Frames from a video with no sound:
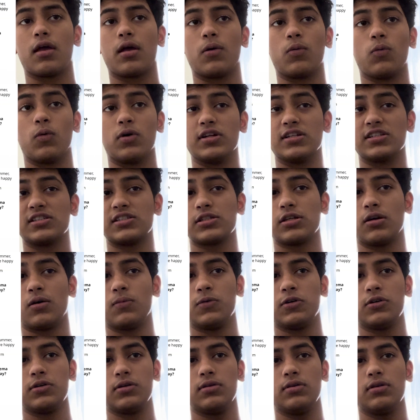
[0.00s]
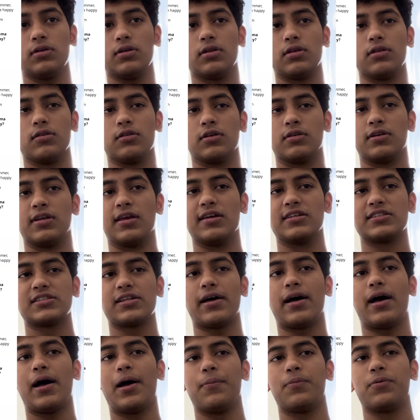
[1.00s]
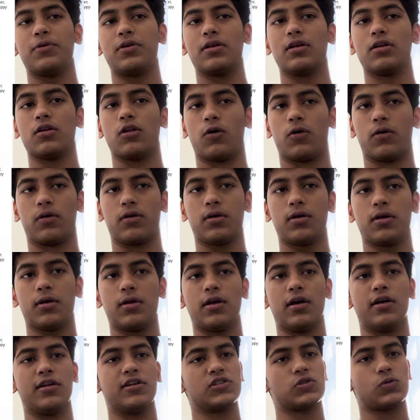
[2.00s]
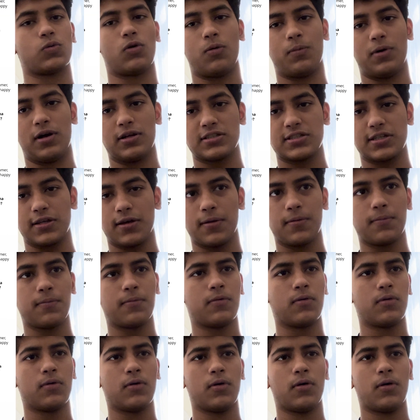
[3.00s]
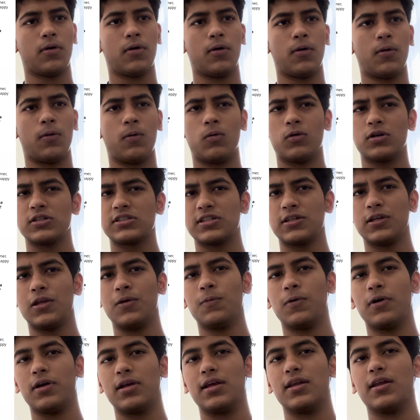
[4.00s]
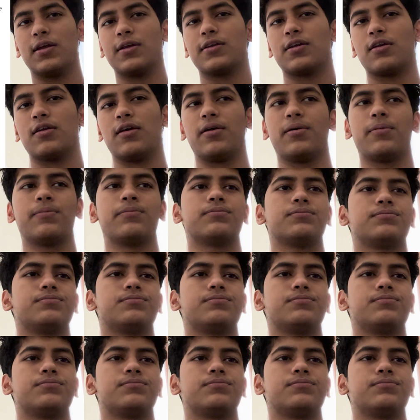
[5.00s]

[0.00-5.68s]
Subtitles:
When it's summer, the days are happy and long, and it's warm outside. What's Neema eating today?